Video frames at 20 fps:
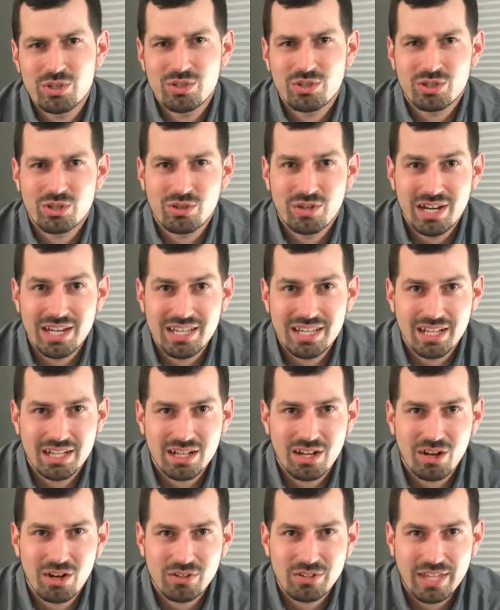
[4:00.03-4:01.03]
you're creating a
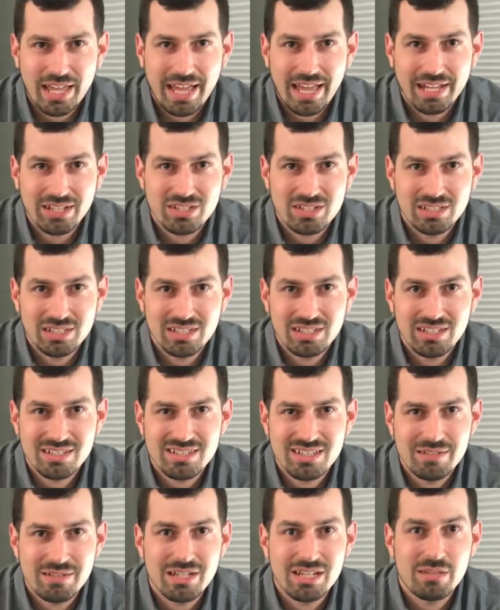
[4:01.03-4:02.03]
call to action, it
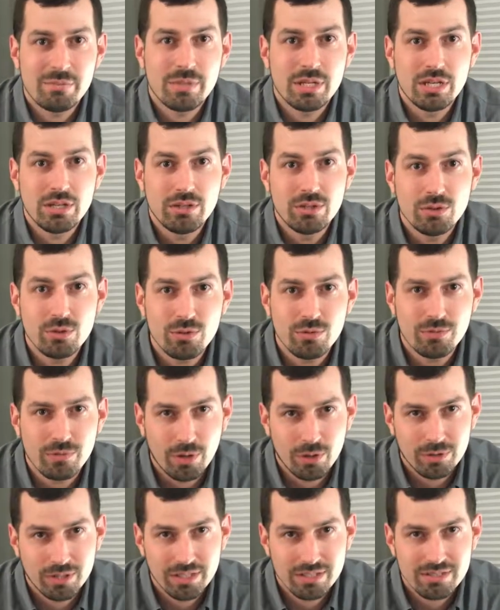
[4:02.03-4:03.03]
doesn't need to be you
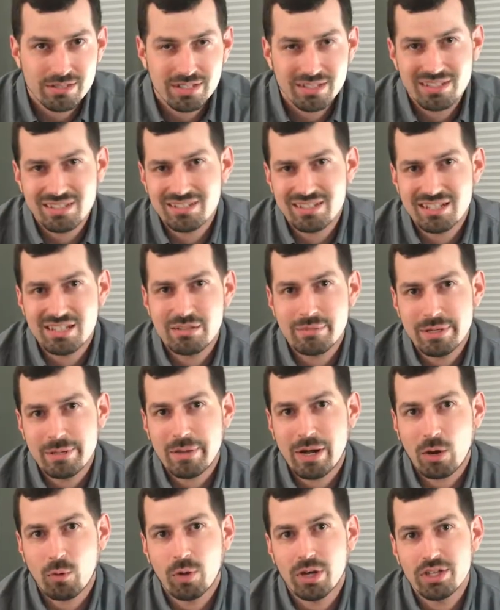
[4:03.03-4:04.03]
focused. It doesn't need to be
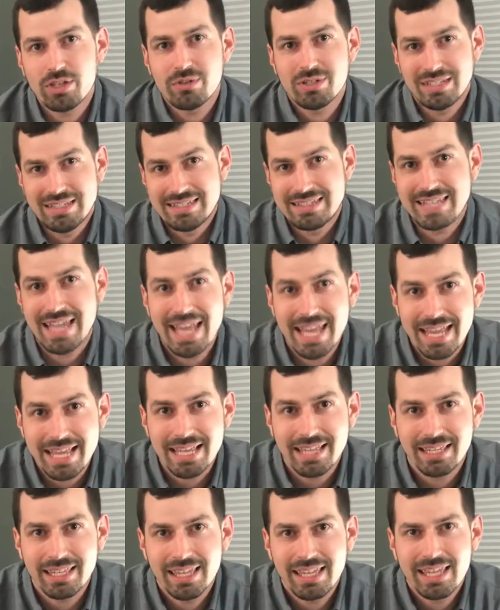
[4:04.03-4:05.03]
about what you can
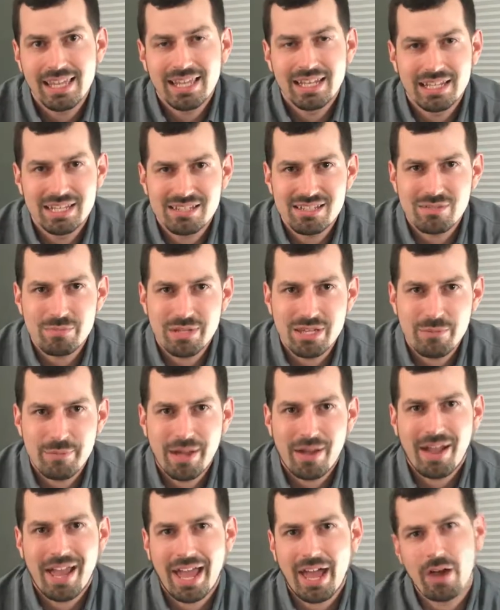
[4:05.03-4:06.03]
take. It needs to be
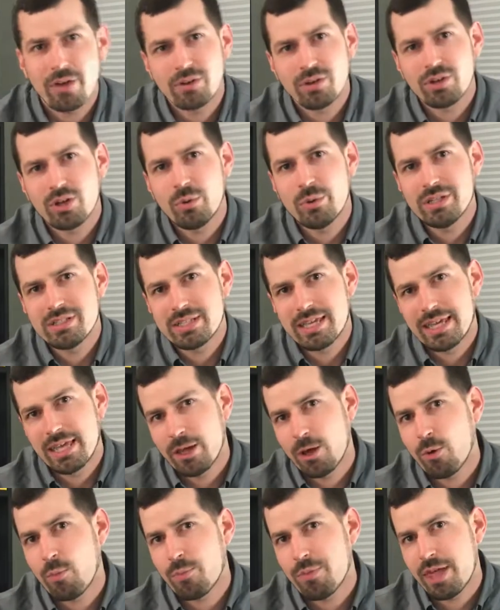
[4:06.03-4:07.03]
about how you're going to
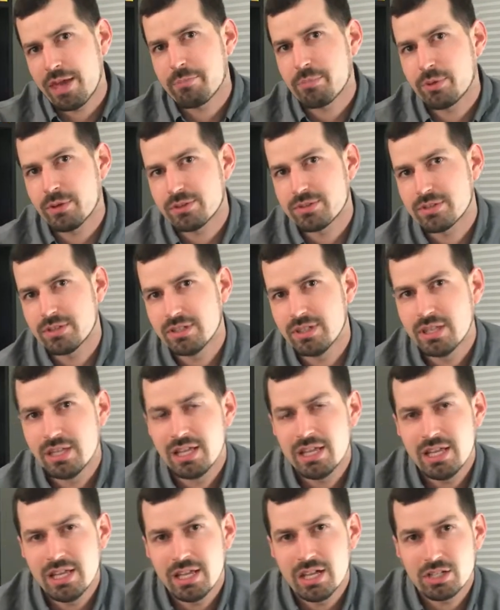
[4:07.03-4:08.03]
help that person
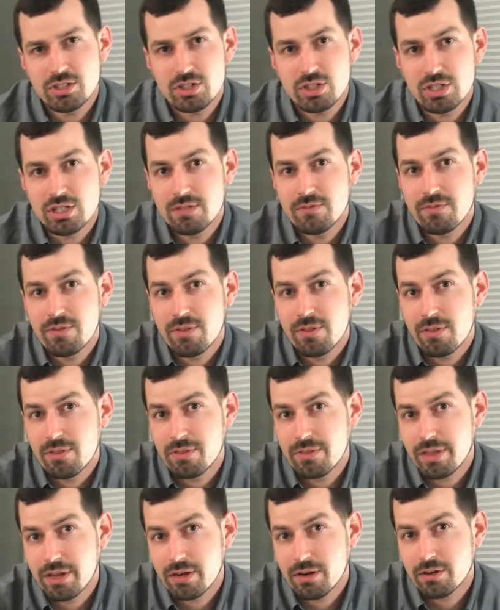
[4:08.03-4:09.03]
achieve
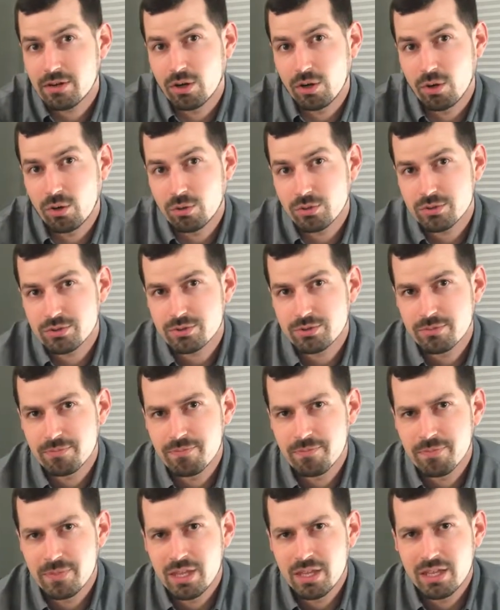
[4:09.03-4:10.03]
their goals.
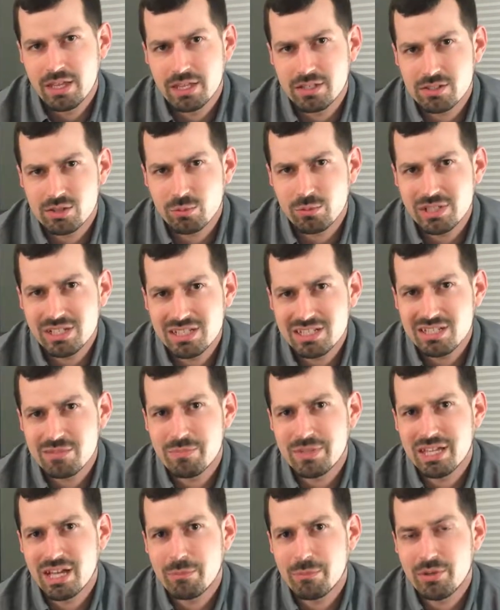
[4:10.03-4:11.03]
And so we need to
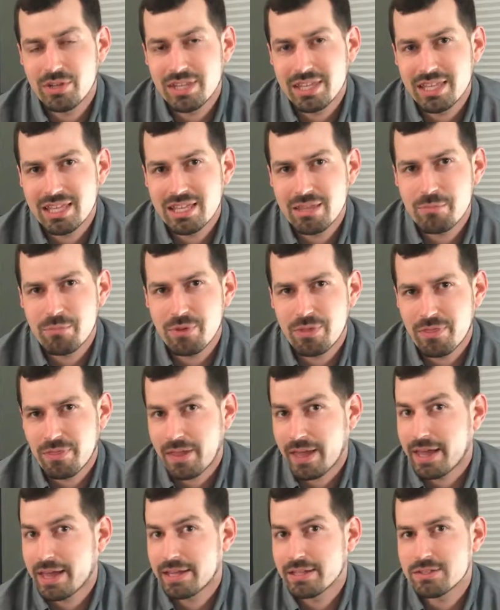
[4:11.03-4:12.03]
be able to
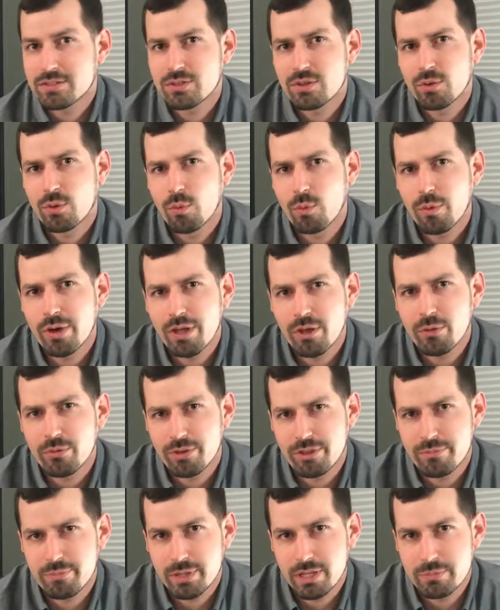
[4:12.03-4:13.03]
empathize well
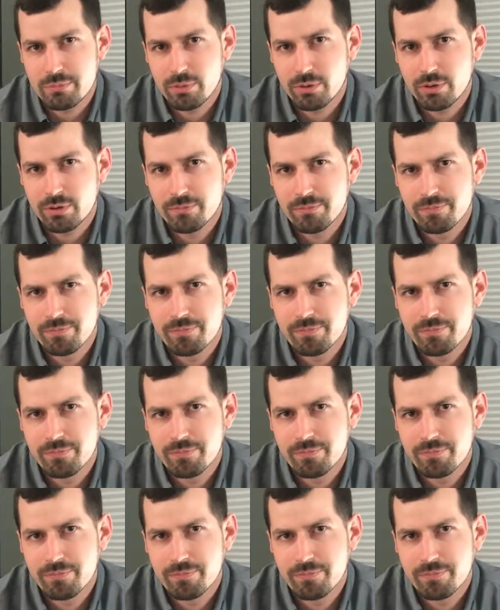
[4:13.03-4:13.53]
with people.